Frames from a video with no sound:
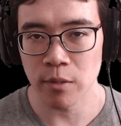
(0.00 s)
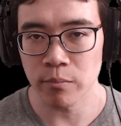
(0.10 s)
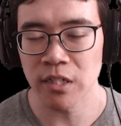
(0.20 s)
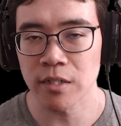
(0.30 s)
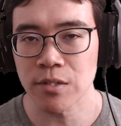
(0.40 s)

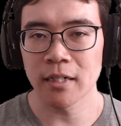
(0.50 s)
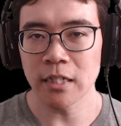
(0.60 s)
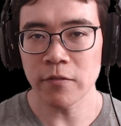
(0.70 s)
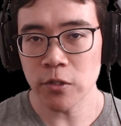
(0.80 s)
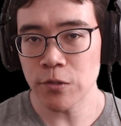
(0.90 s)
because
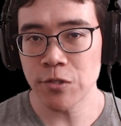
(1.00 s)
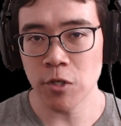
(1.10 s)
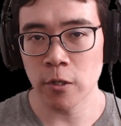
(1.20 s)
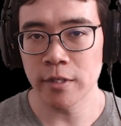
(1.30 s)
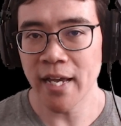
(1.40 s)
even though these
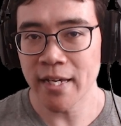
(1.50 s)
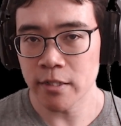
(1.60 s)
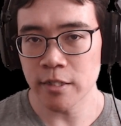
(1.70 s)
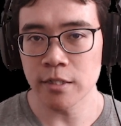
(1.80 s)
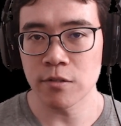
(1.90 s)
aren't
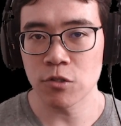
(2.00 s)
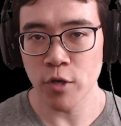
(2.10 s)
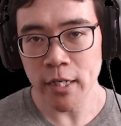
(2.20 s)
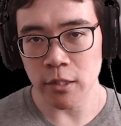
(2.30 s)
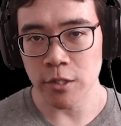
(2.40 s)
edited
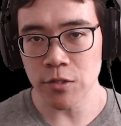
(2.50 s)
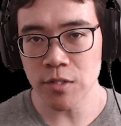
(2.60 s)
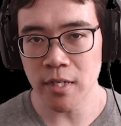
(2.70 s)
trailers,